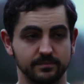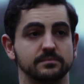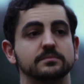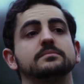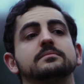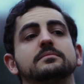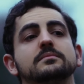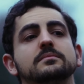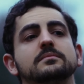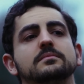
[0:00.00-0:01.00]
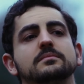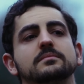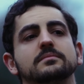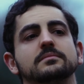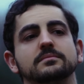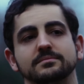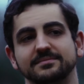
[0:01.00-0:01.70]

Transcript: Nothing is said.